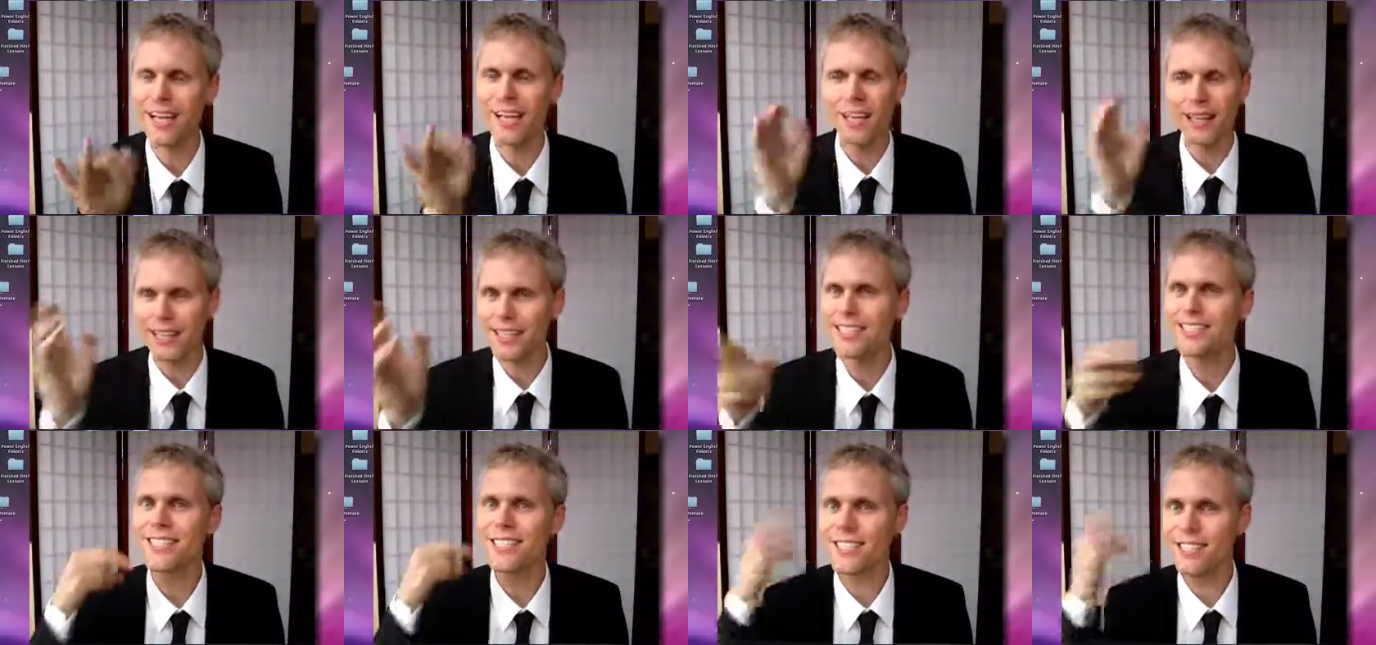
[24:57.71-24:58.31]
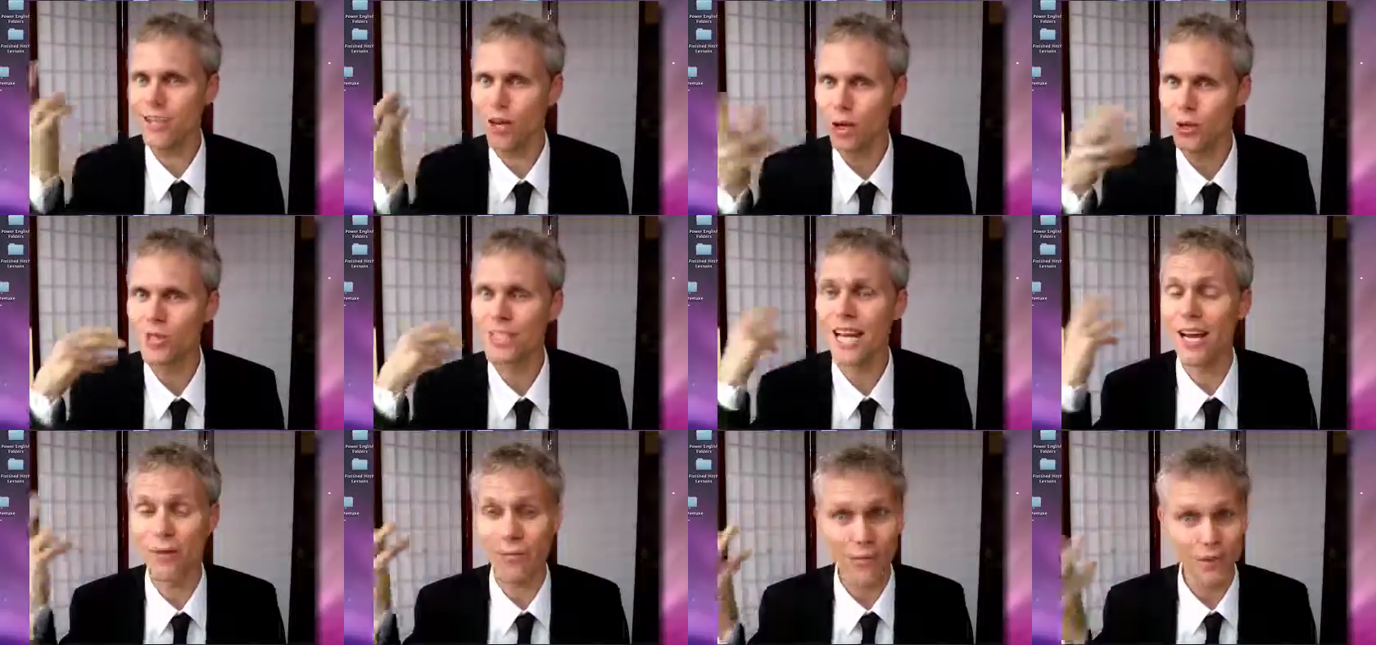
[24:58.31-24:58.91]
Listen to
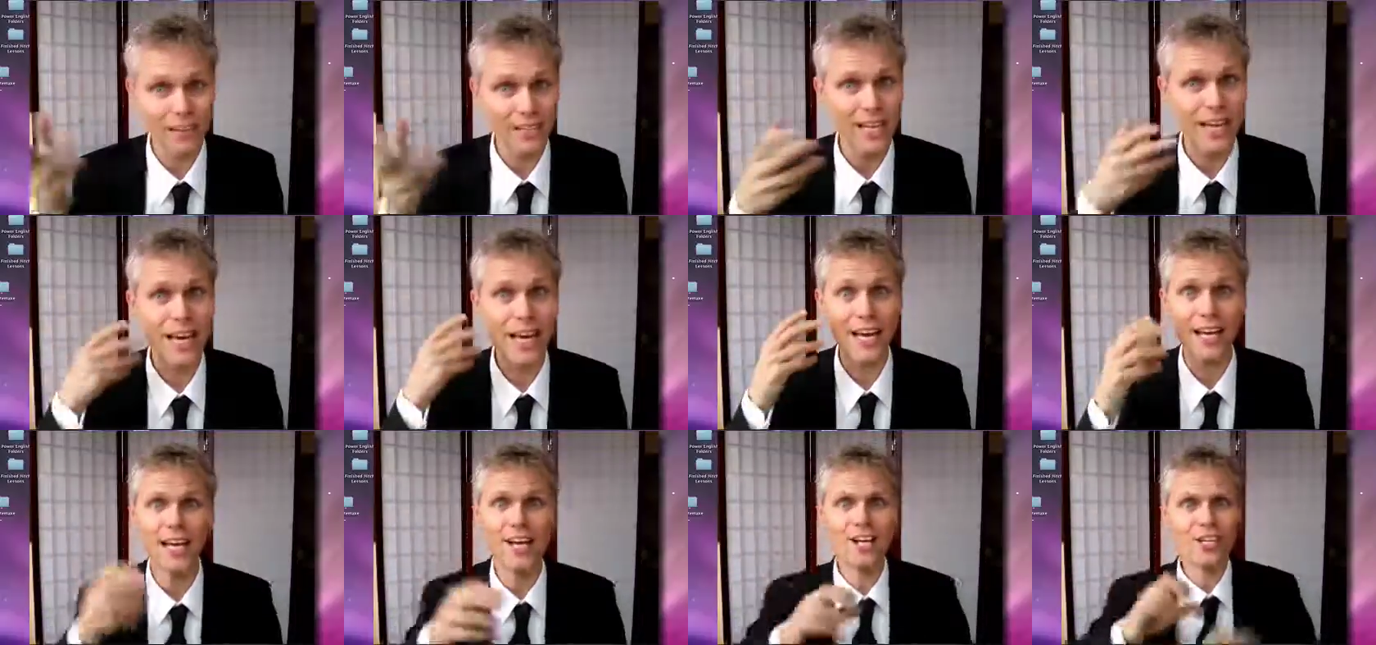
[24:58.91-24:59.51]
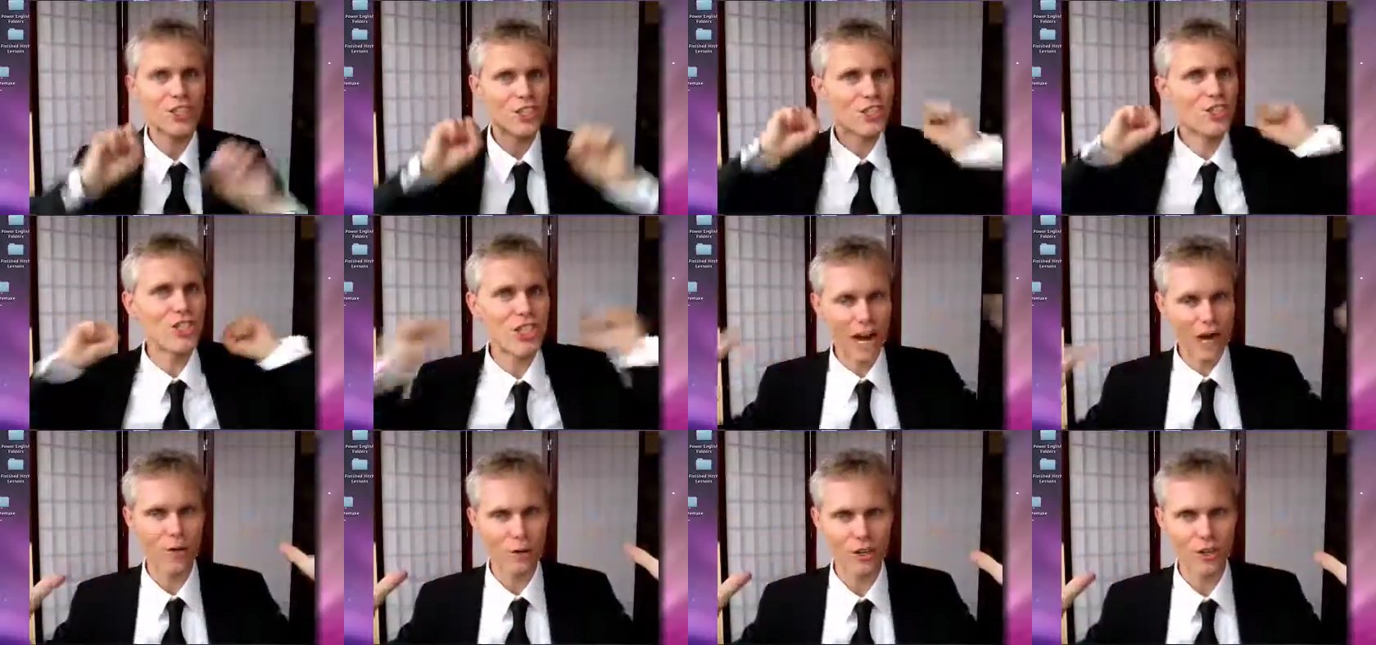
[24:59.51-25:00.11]
those every day.
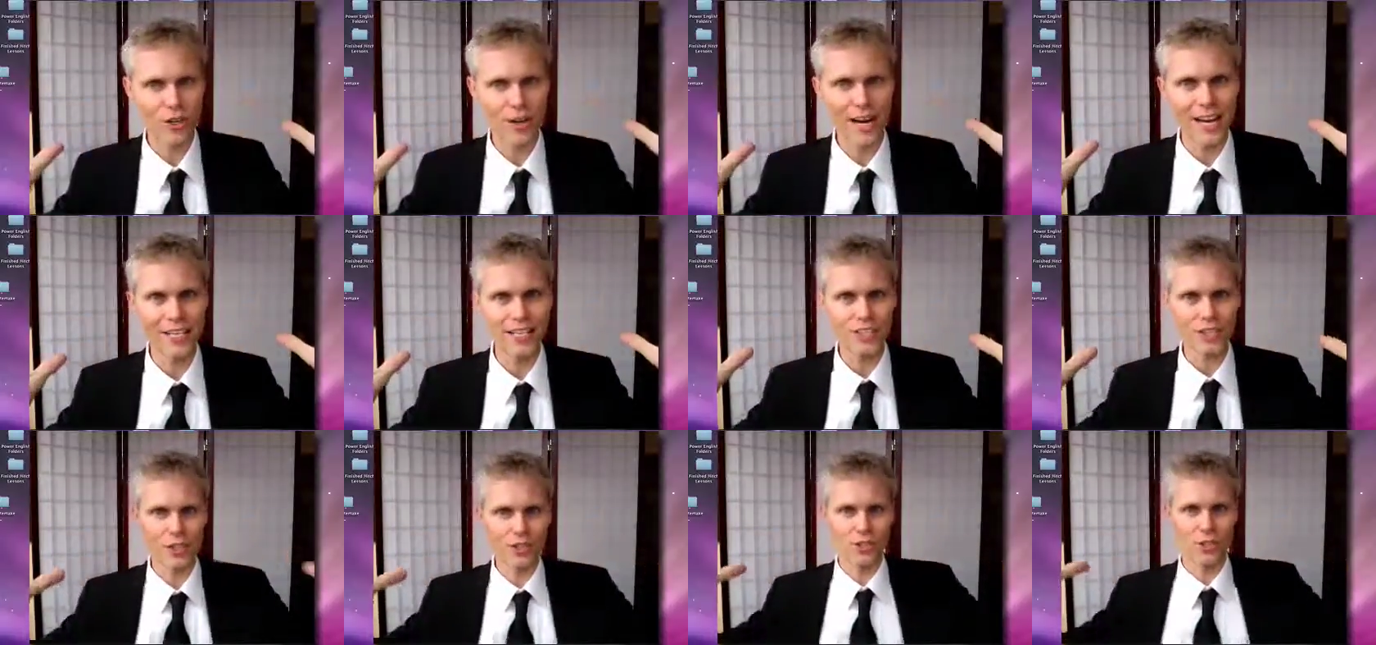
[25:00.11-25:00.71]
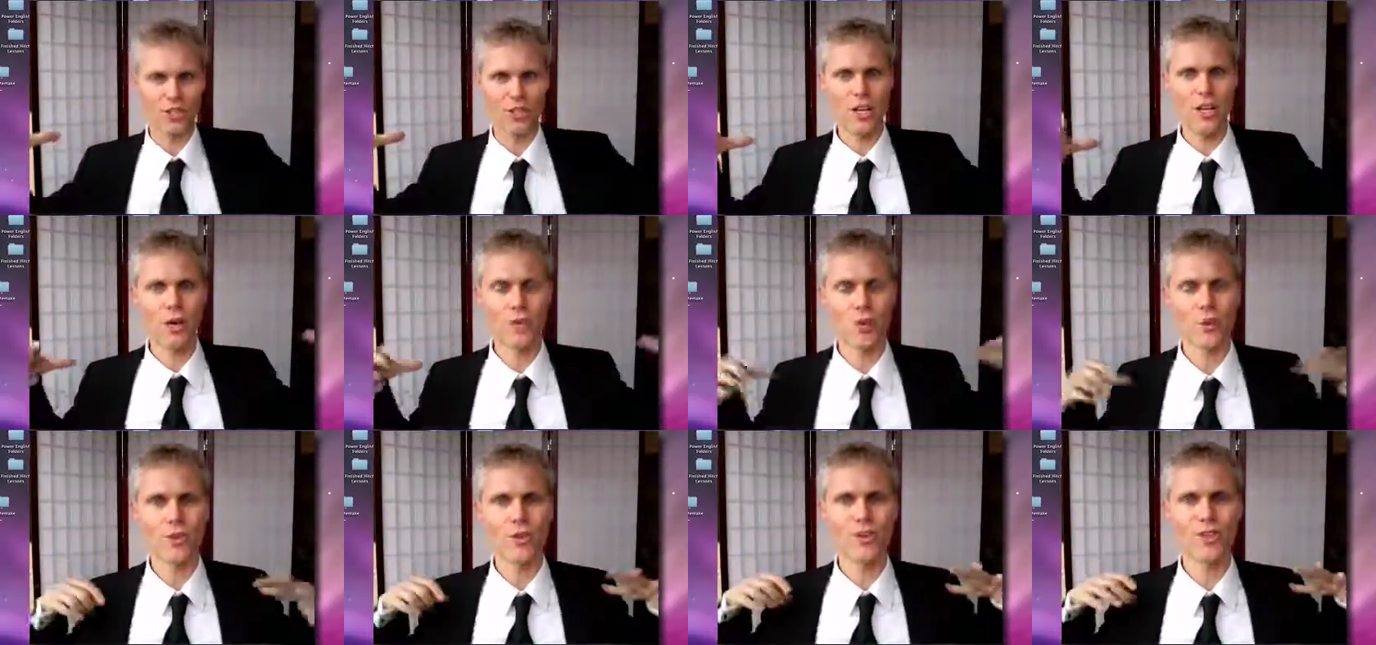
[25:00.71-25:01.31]
Shout your answers
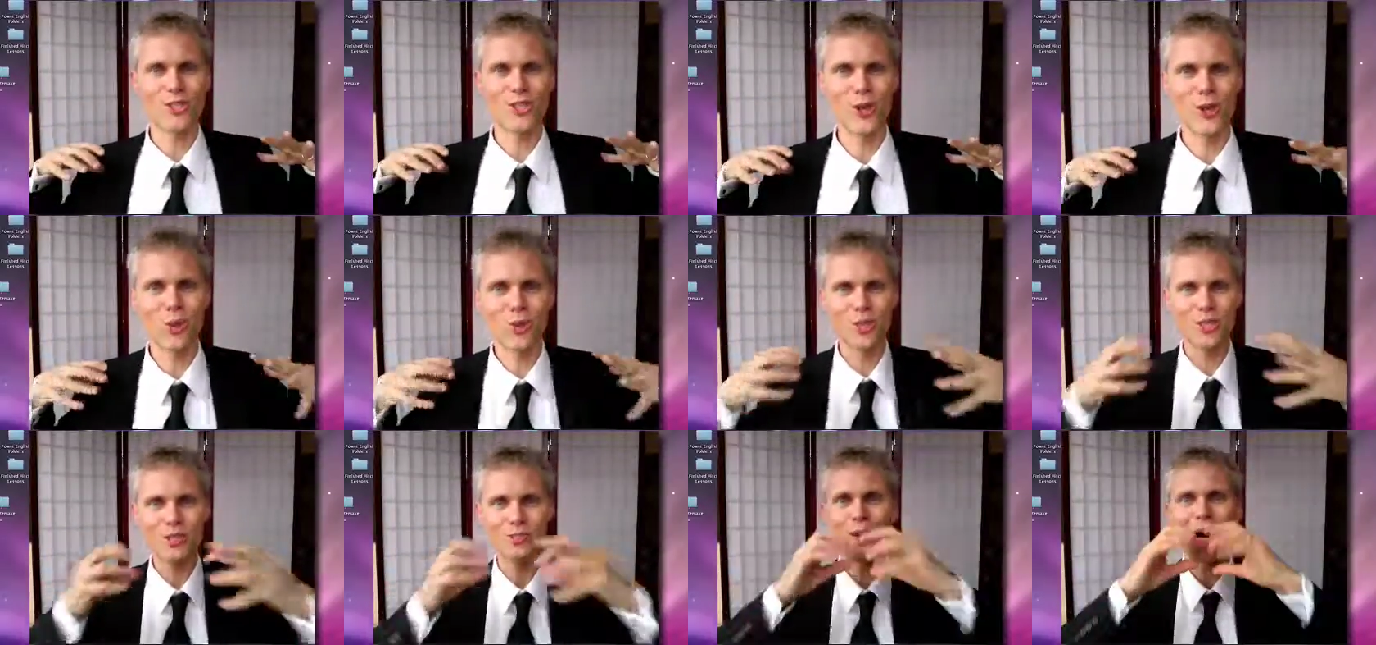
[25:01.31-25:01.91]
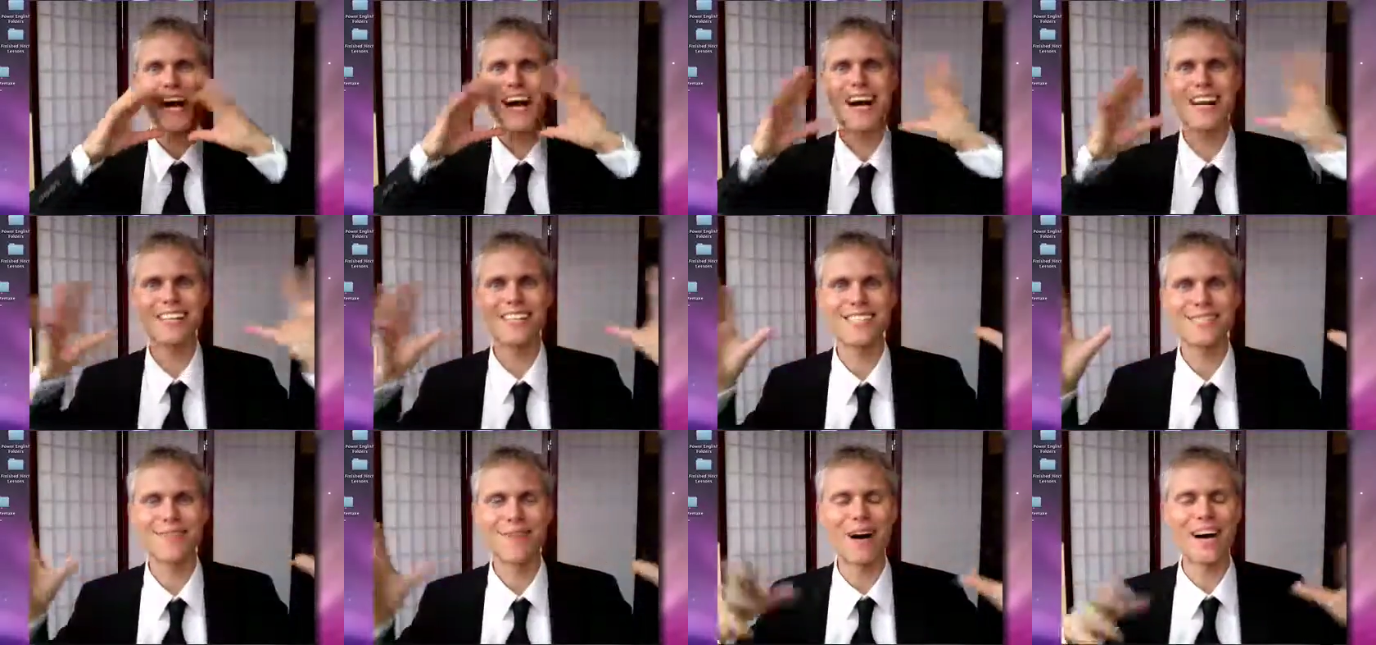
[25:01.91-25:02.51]
with your shoulders back,
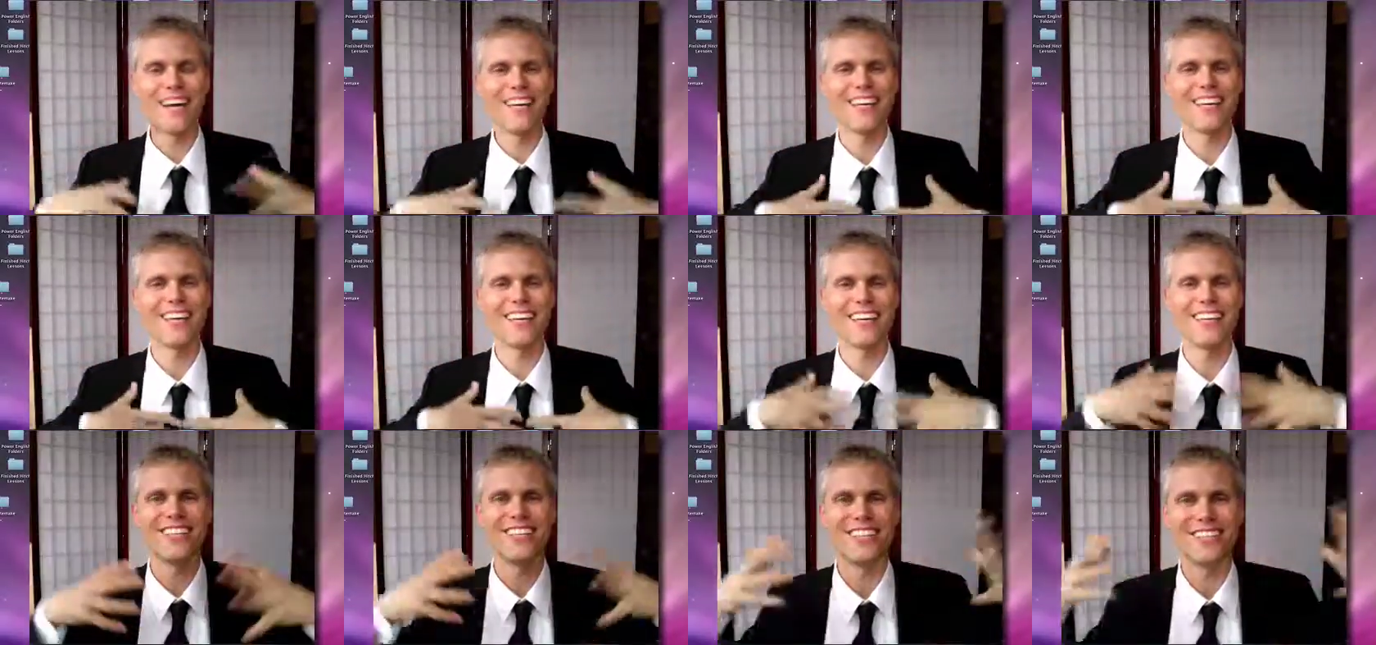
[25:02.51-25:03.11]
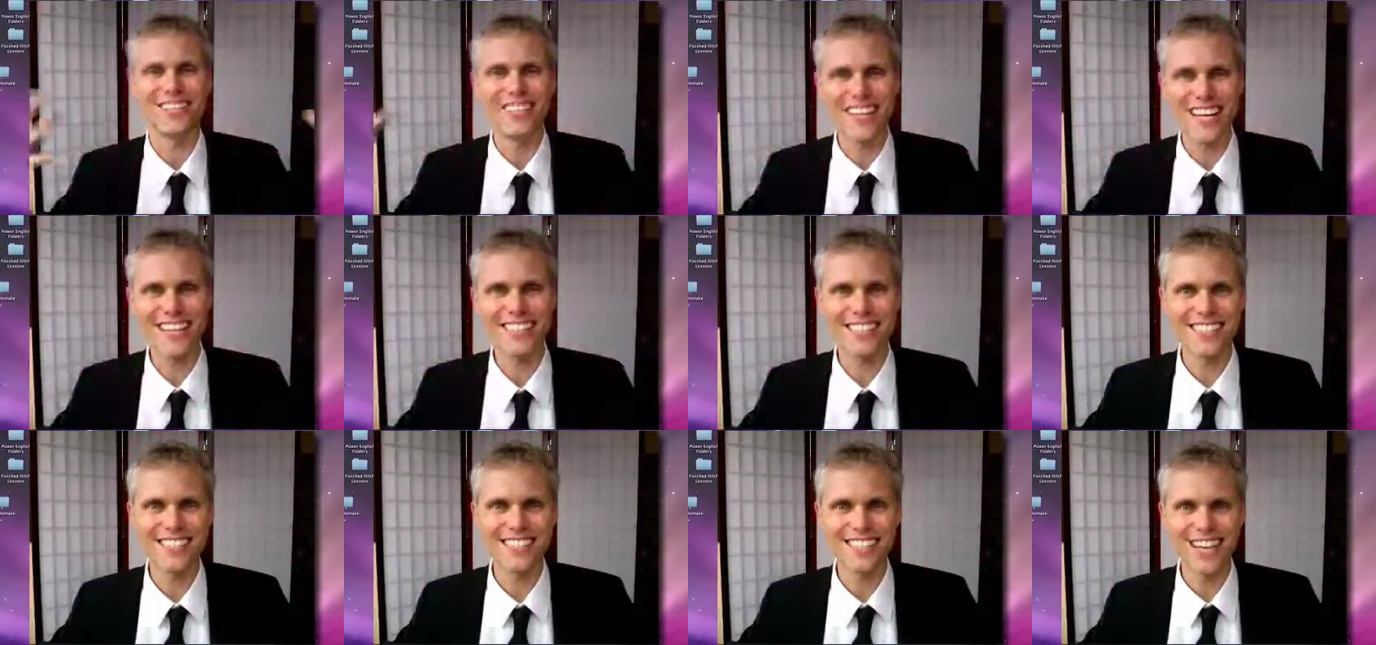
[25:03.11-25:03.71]
smiling, and your
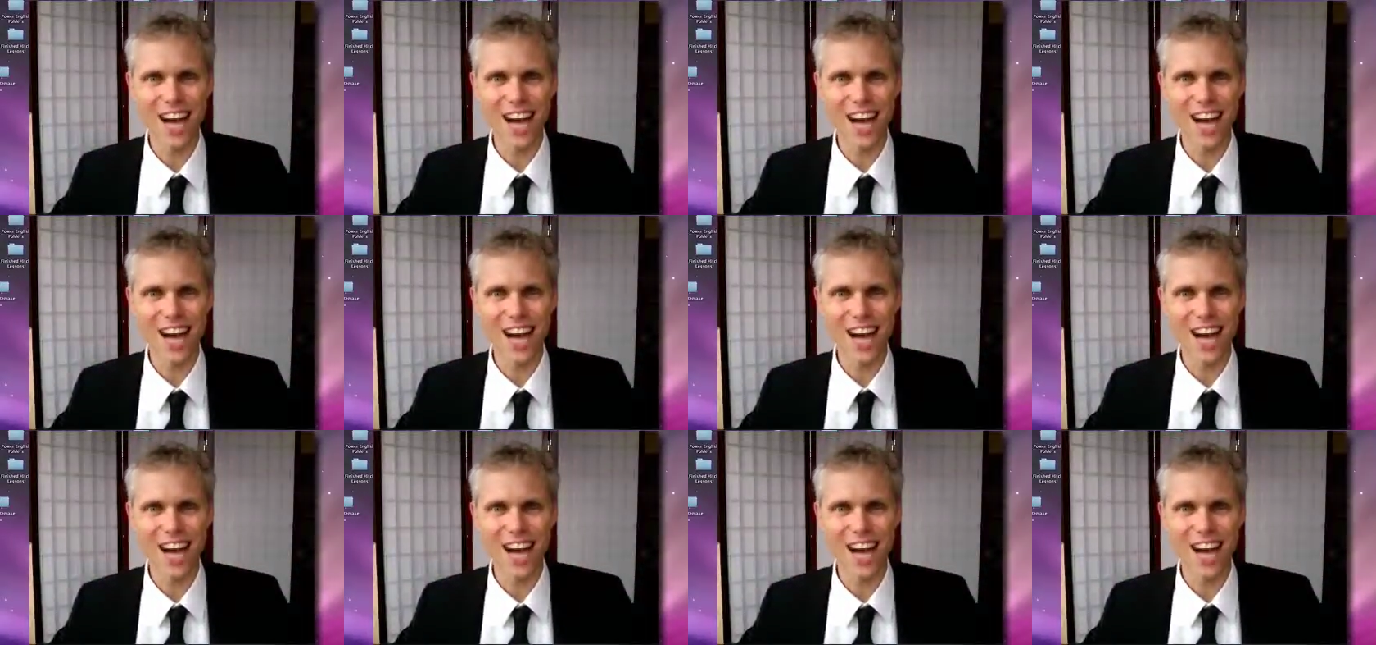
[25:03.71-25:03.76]
chest